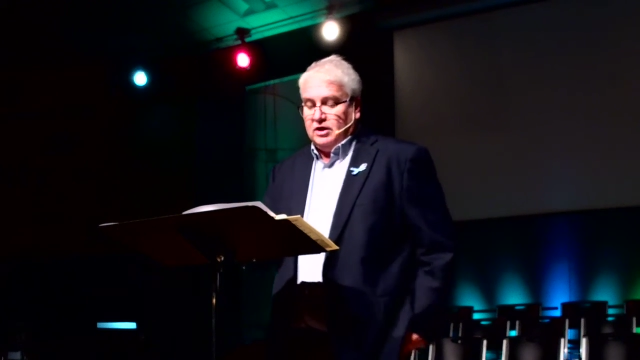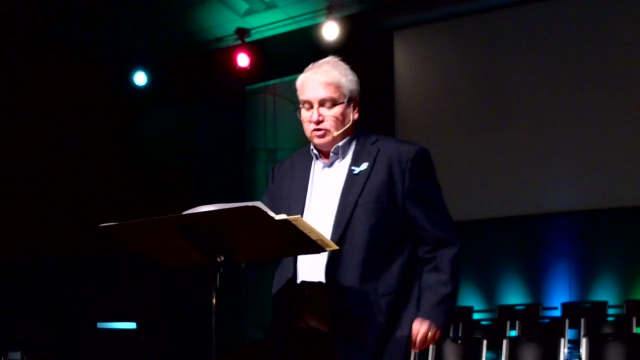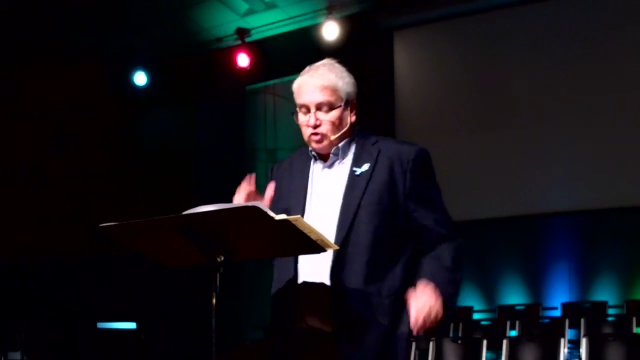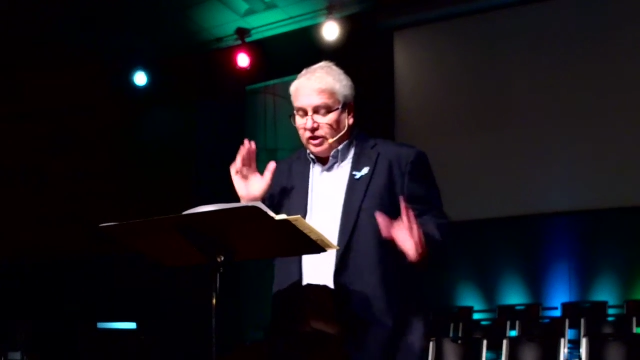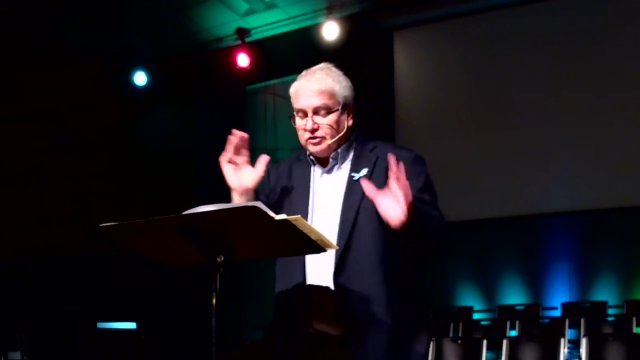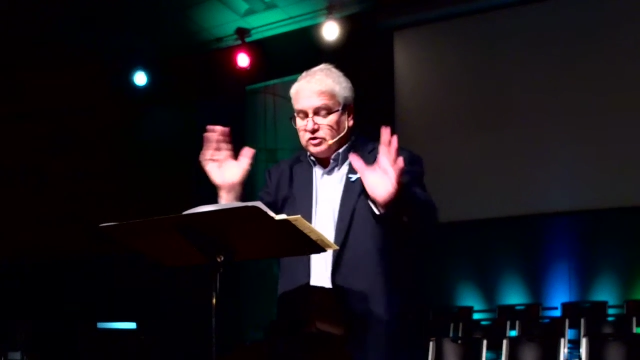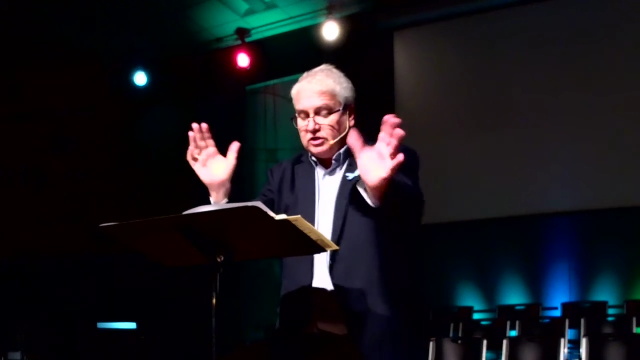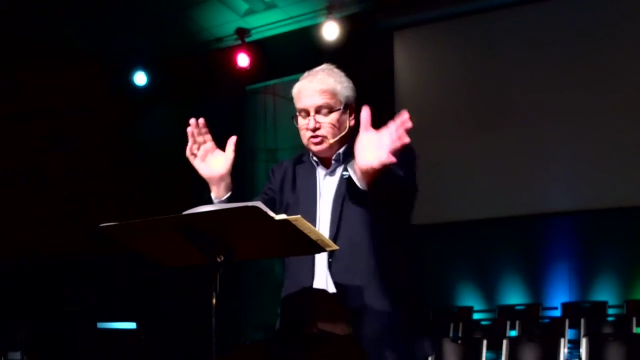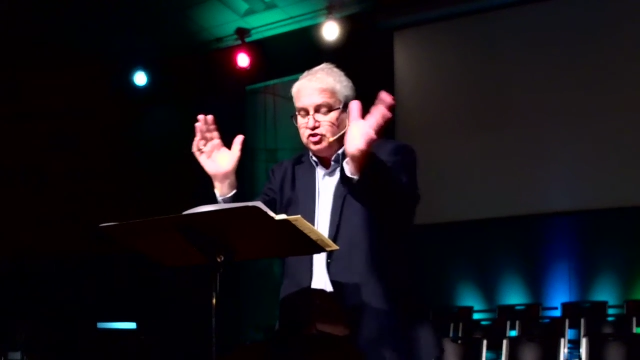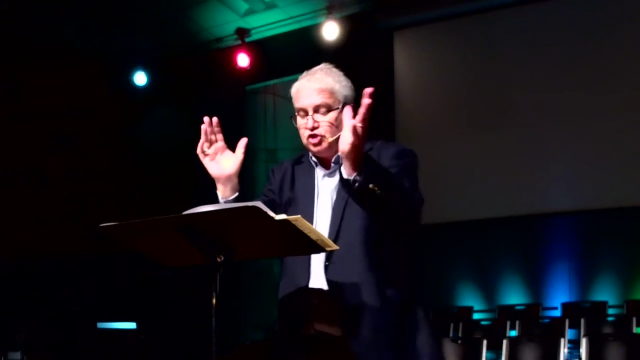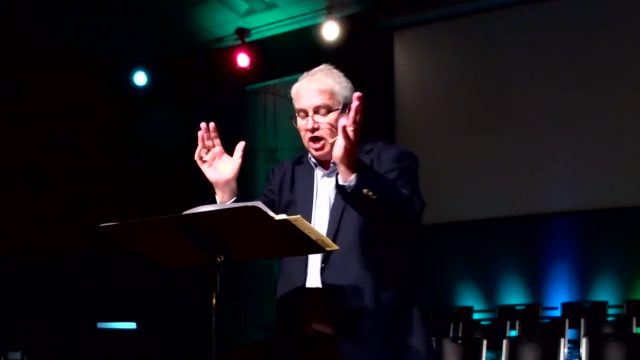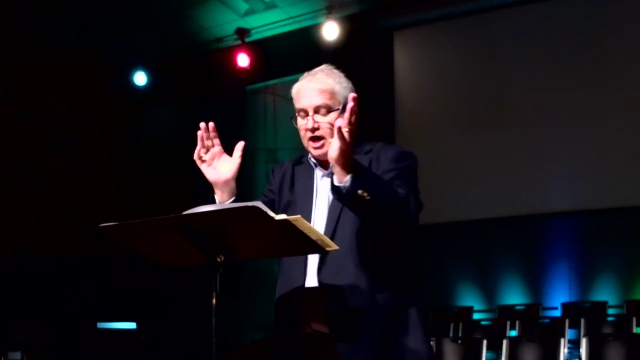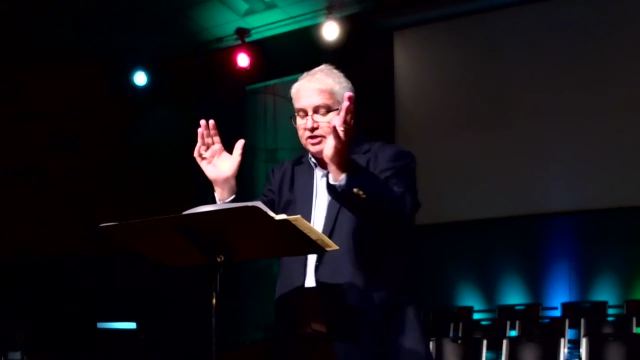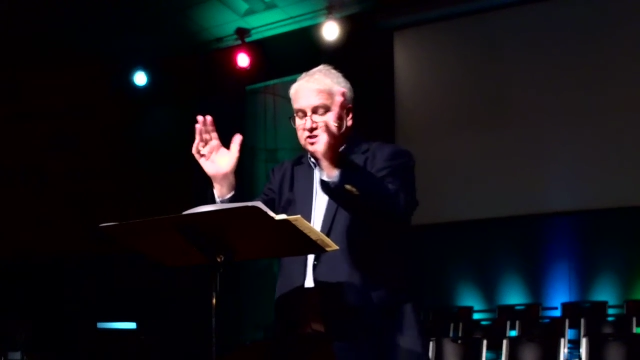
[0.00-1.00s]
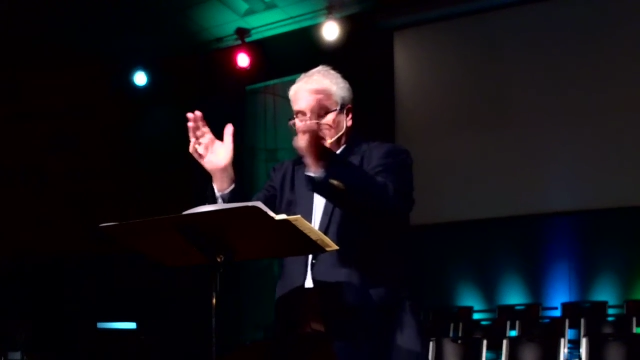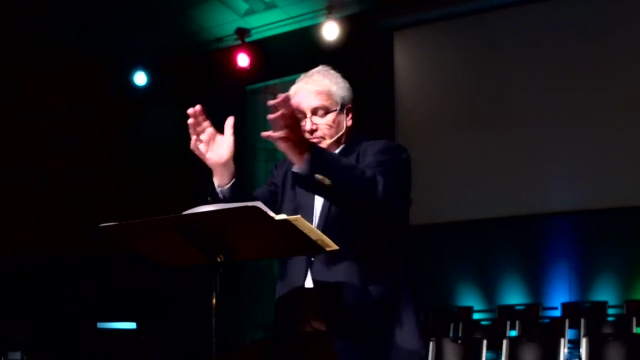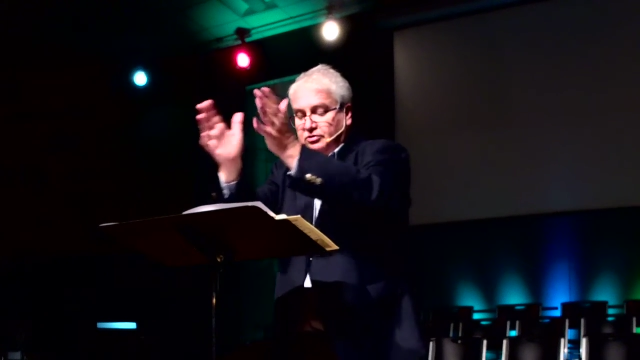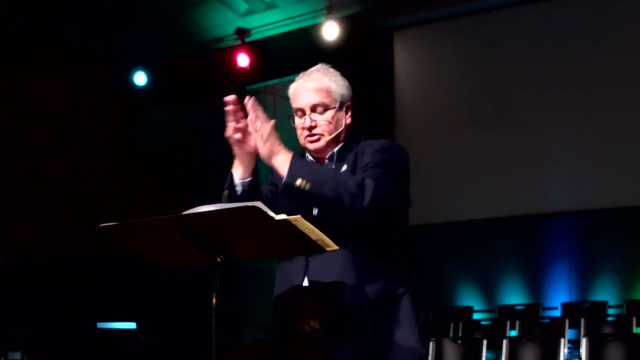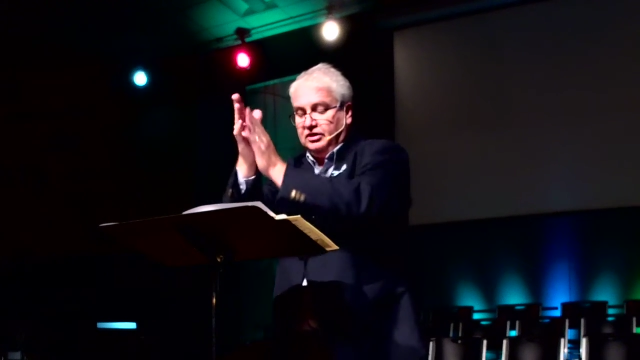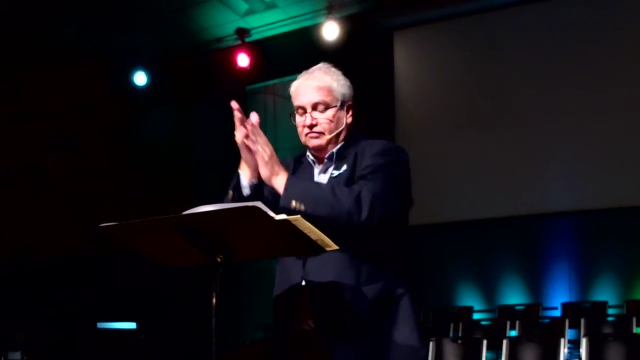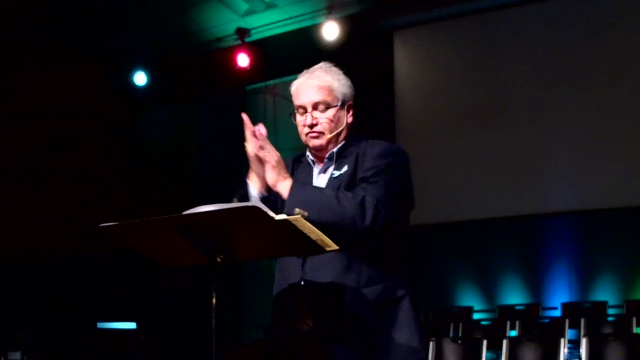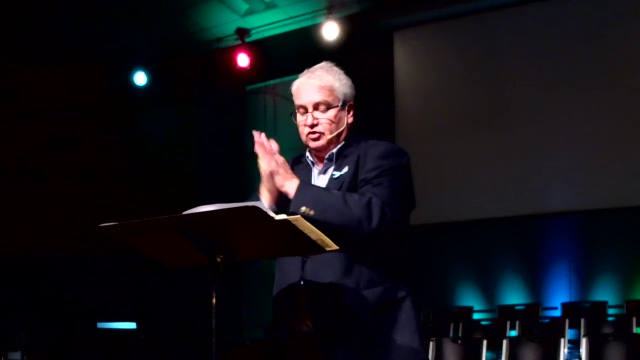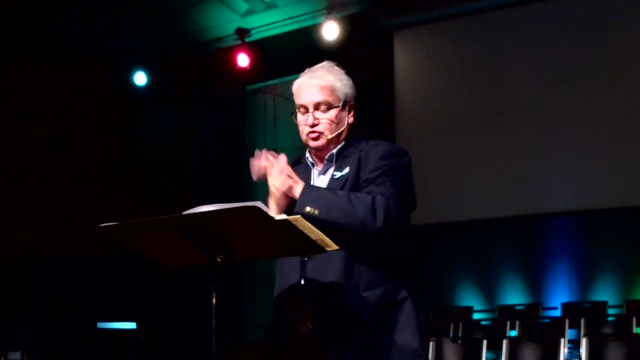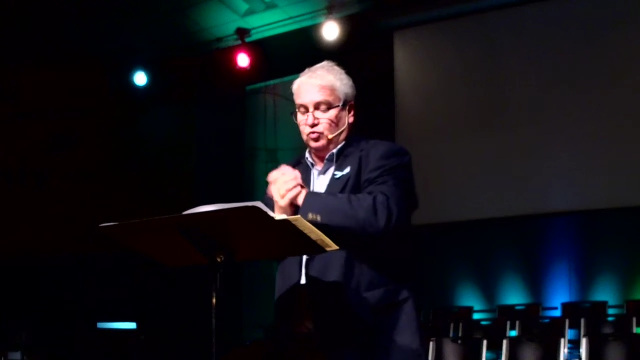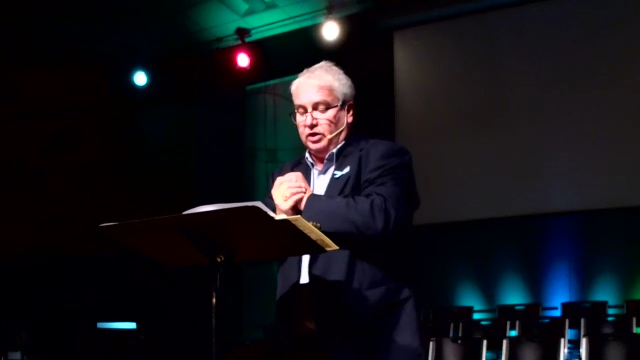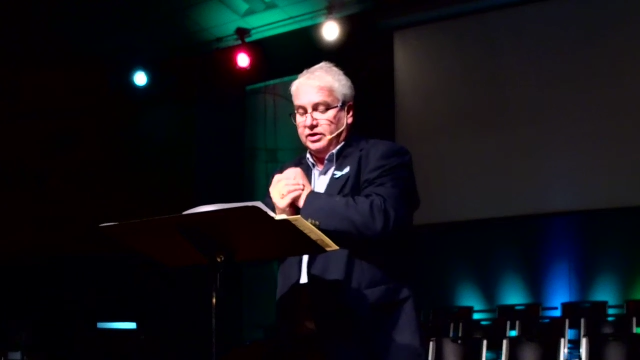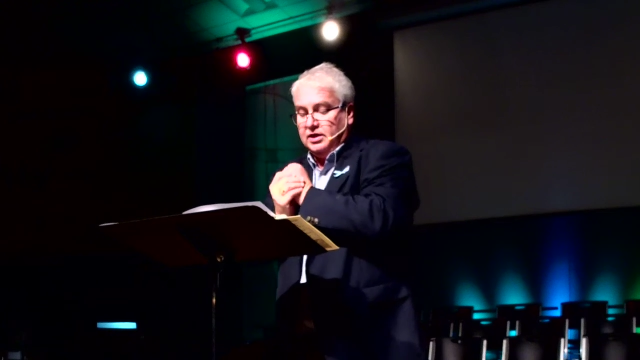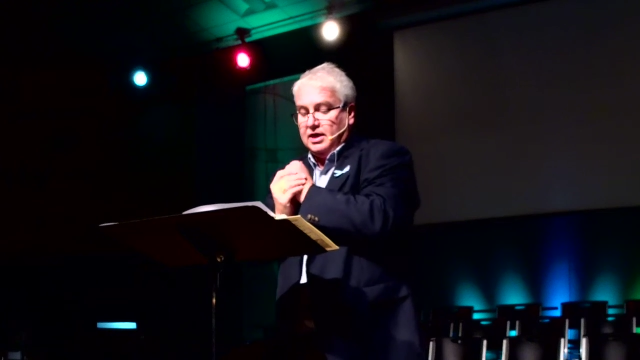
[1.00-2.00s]
So let's look at John chapter 10, verse
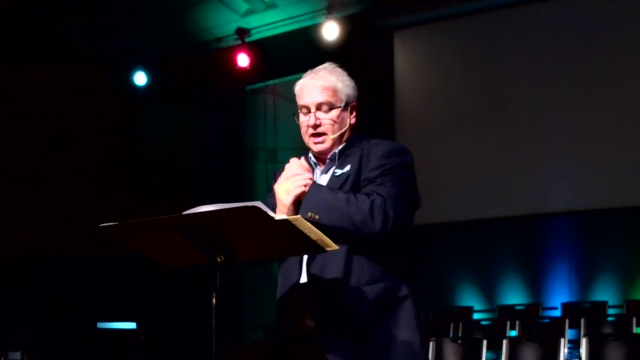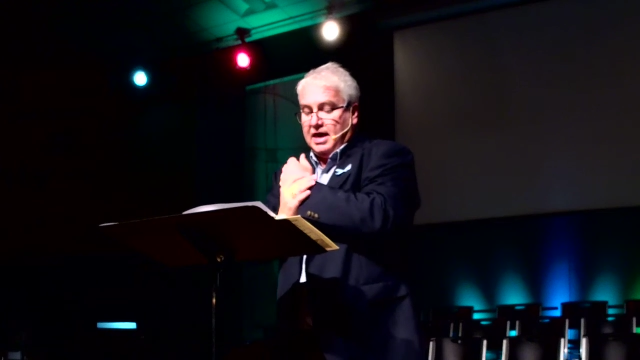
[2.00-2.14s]
1.